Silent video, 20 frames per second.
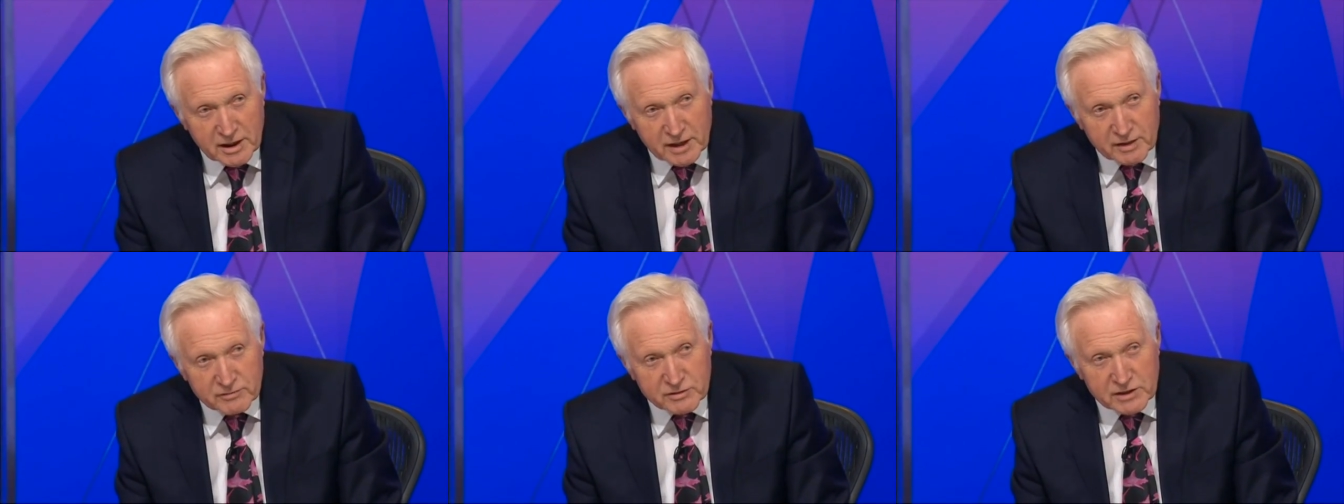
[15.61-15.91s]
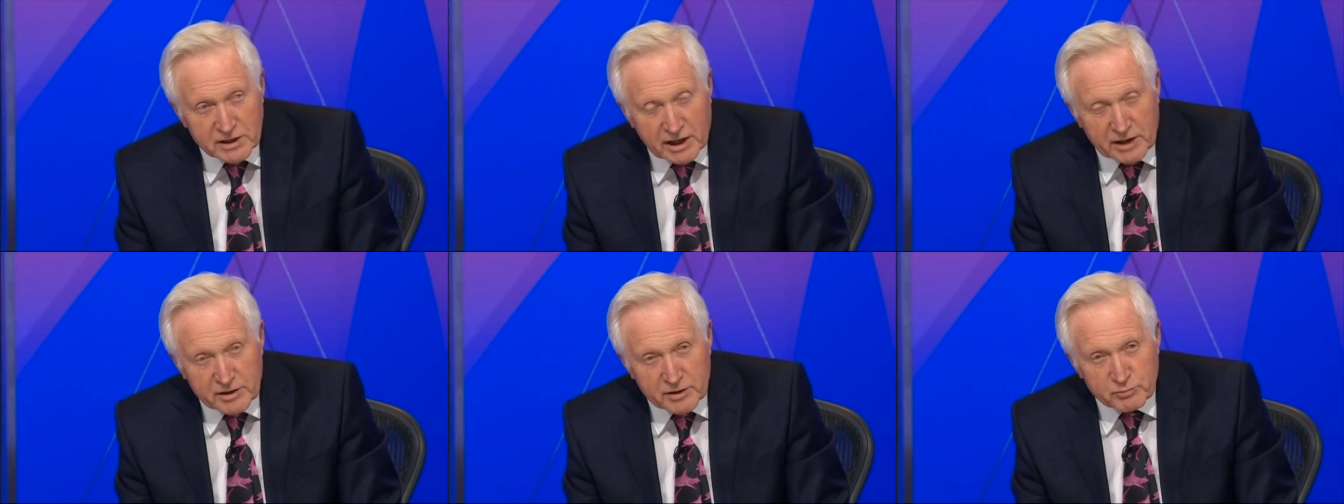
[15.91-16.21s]
have
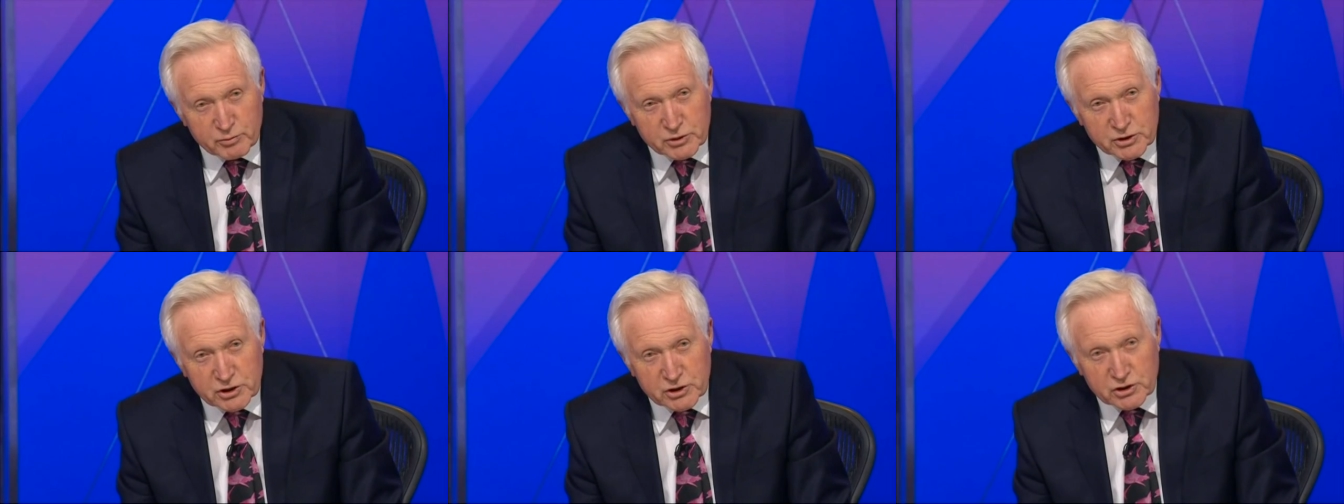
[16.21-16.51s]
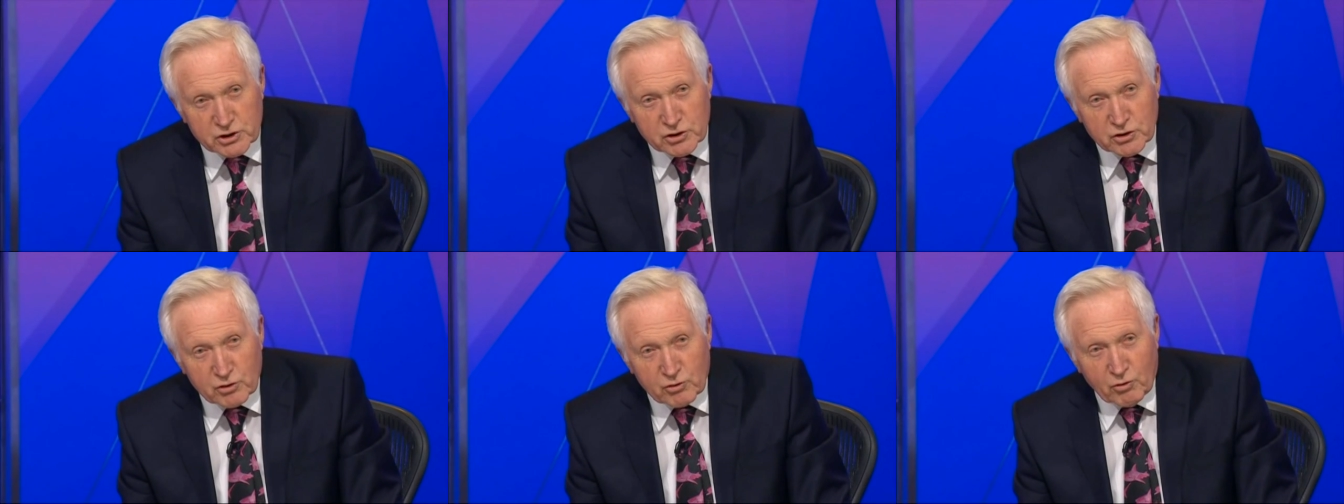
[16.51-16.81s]
signed a
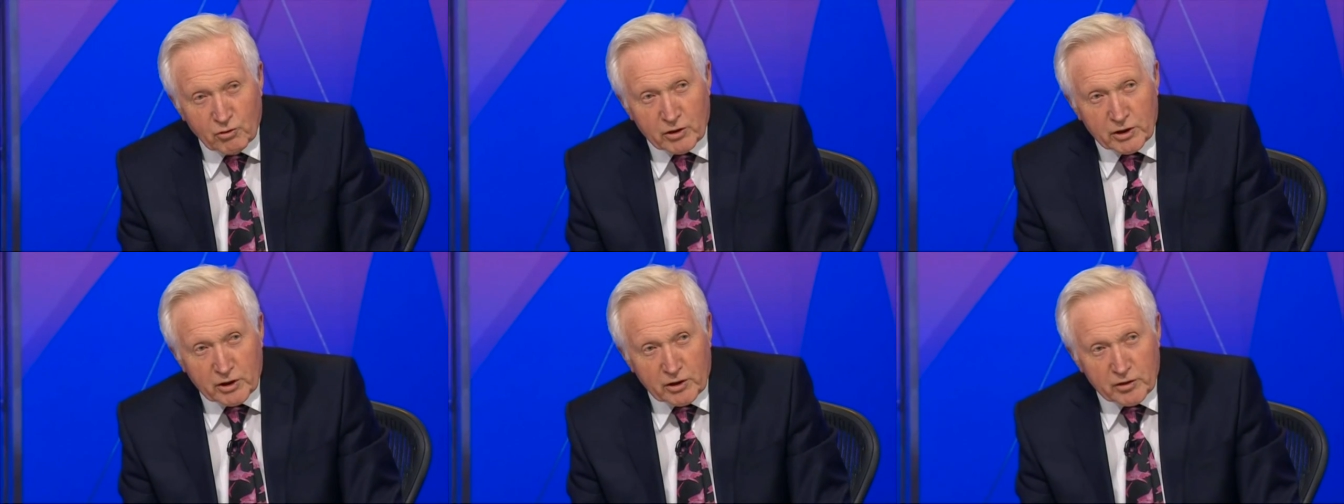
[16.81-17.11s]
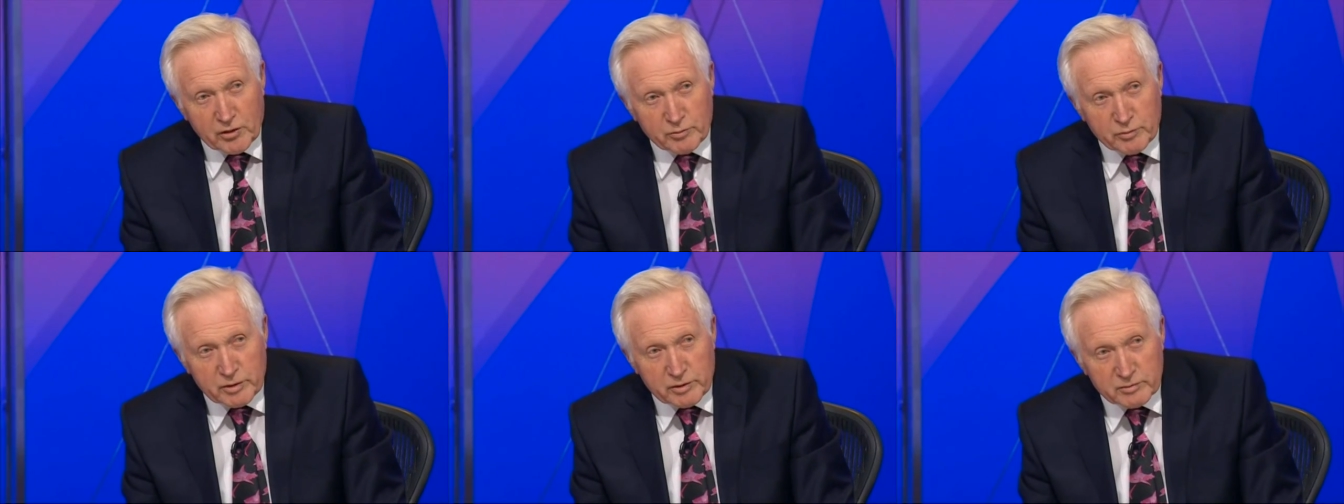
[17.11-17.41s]
petition calling
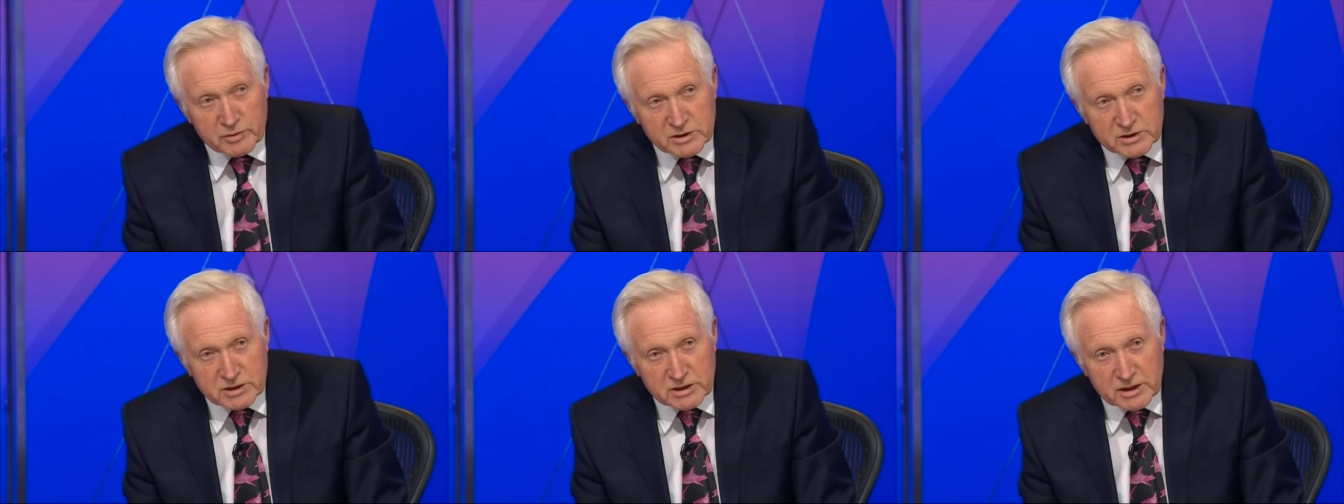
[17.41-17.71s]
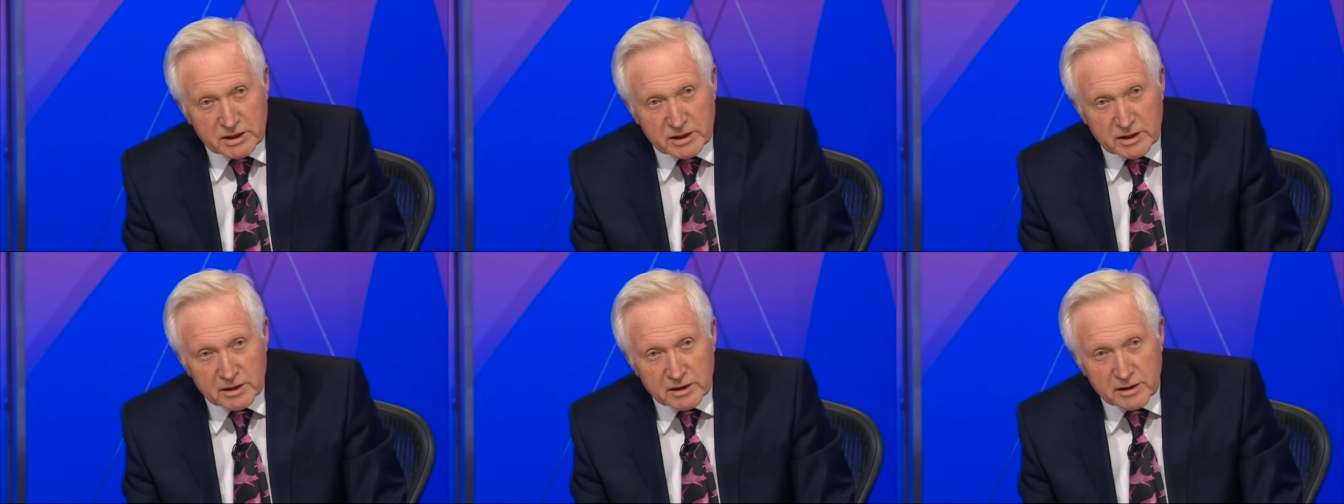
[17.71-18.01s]
on the
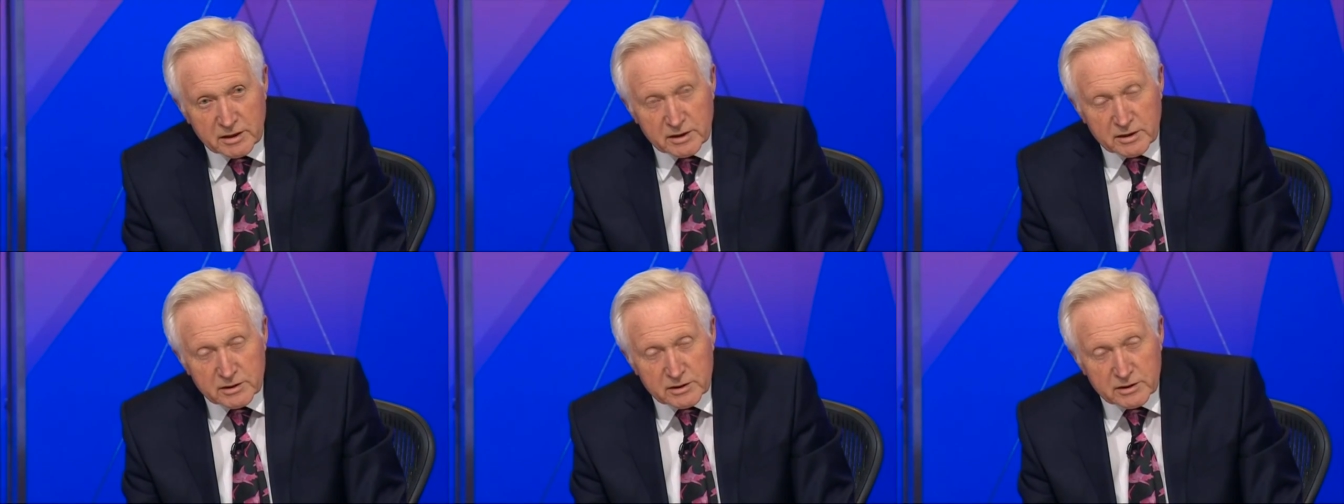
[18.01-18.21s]
BBC